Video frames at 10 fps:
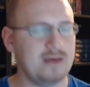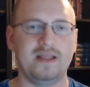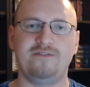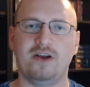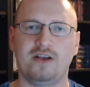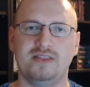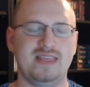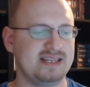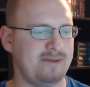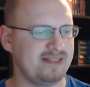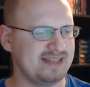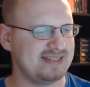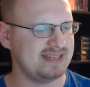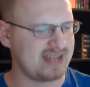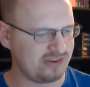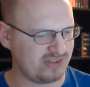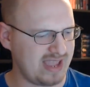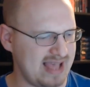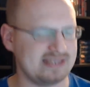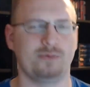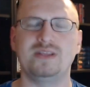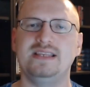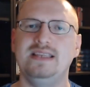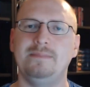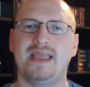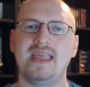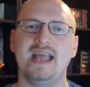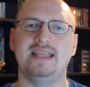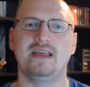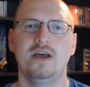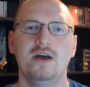But I've heard good things about this. This actually has a really neat mechanic